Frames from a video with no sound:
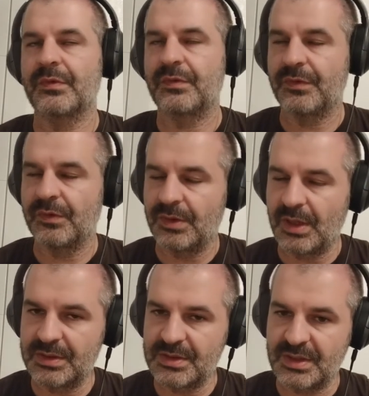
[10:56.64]
for
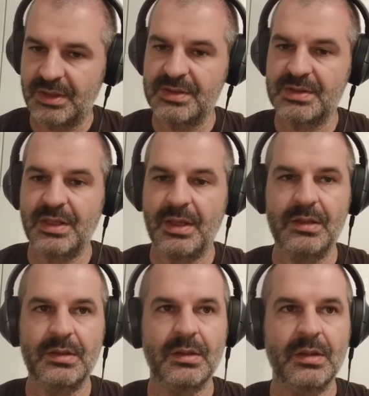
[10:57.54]
a desired
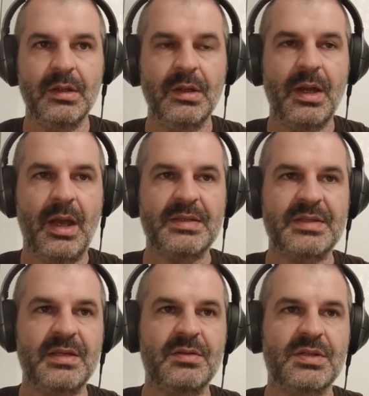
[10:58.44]
state, and
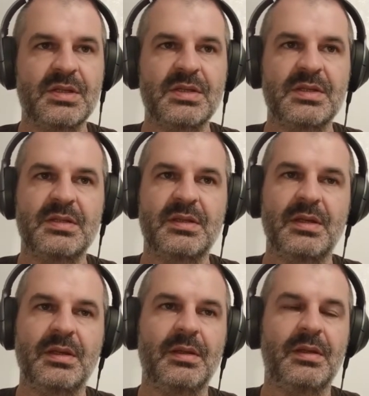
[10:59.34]
status is
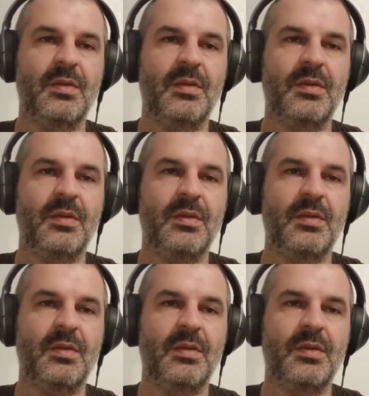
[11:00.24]
the